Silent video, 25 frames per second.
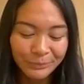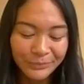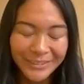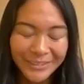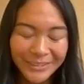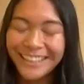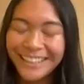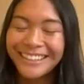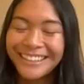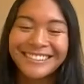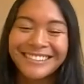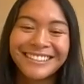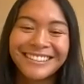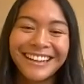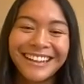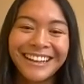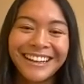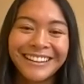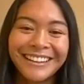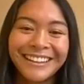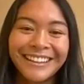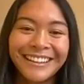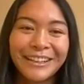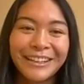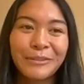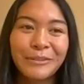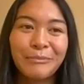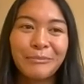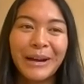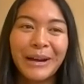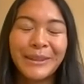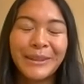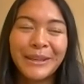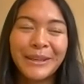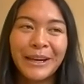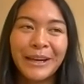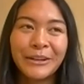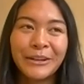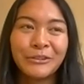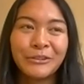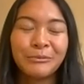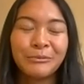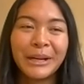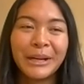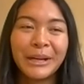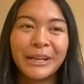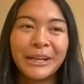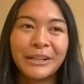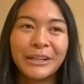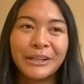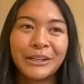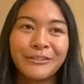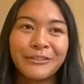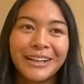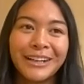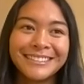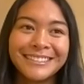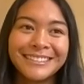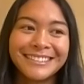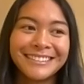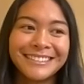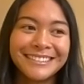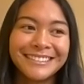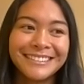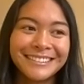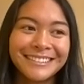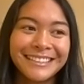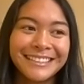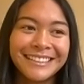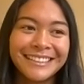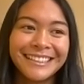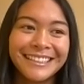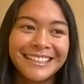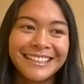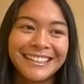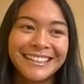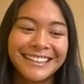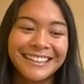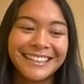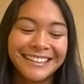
yeah, I think by the end of my year residency,